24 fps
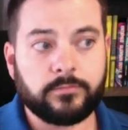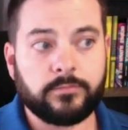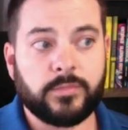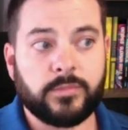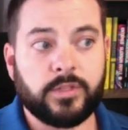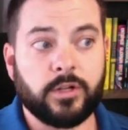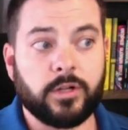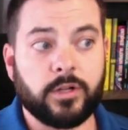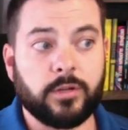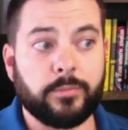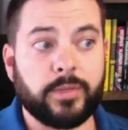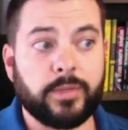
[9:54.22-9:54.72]

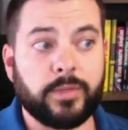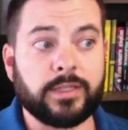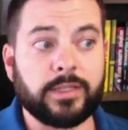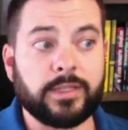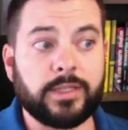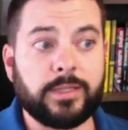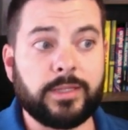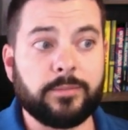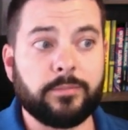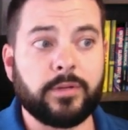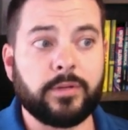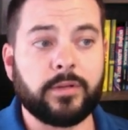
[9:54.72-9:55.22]
took a big
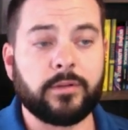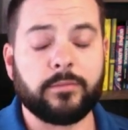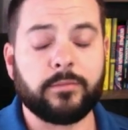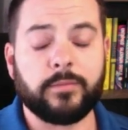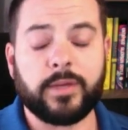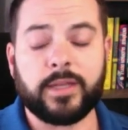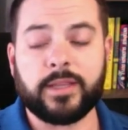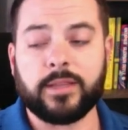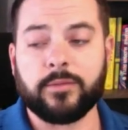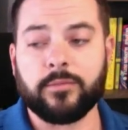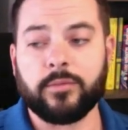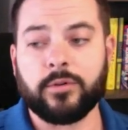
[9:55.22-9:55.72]
leap,
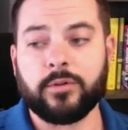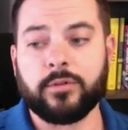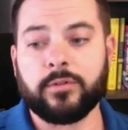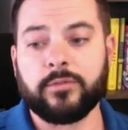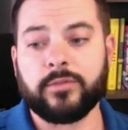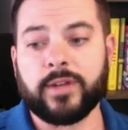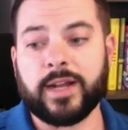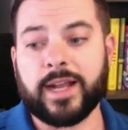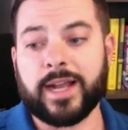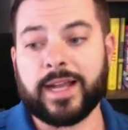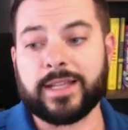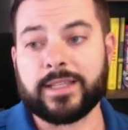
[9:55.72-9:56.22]
made the move,
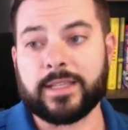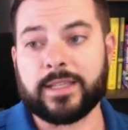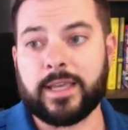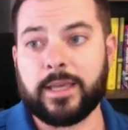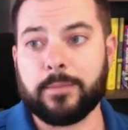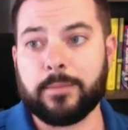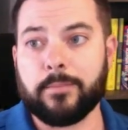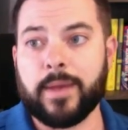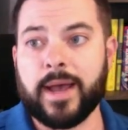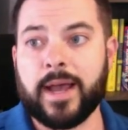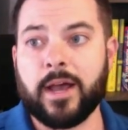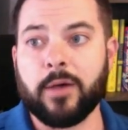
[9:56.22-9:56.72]
and I got to
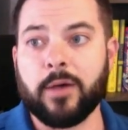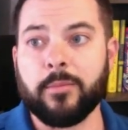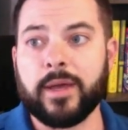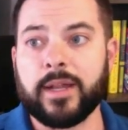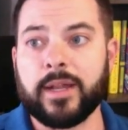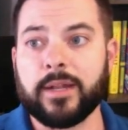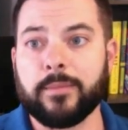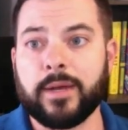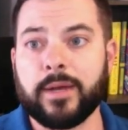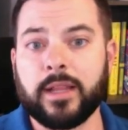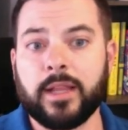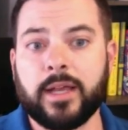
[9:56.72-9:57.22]
keep biomed
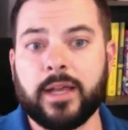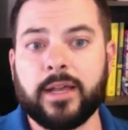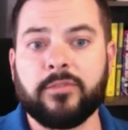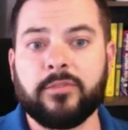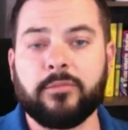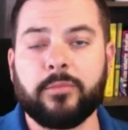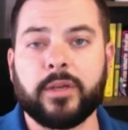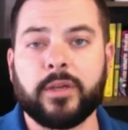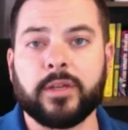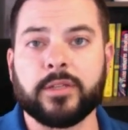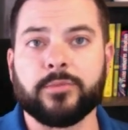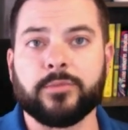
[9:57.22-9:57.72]
in my life,
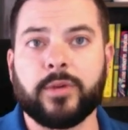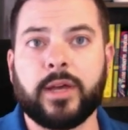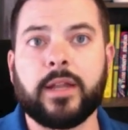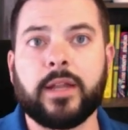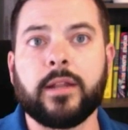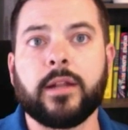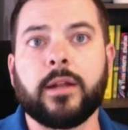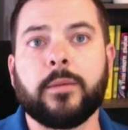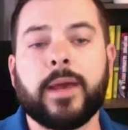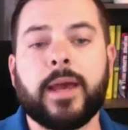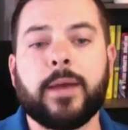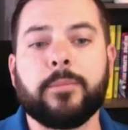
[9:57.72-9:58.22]
because what
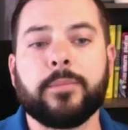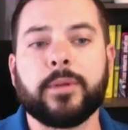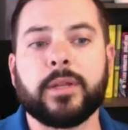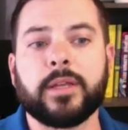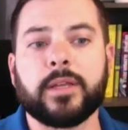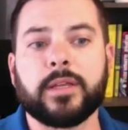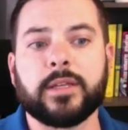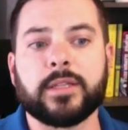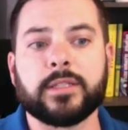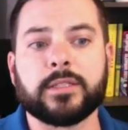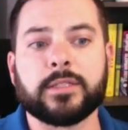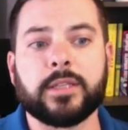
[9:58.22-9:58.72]
ended up
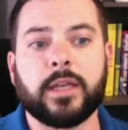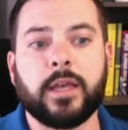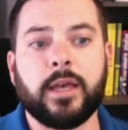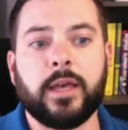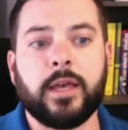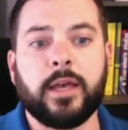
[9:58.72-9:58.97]
happening is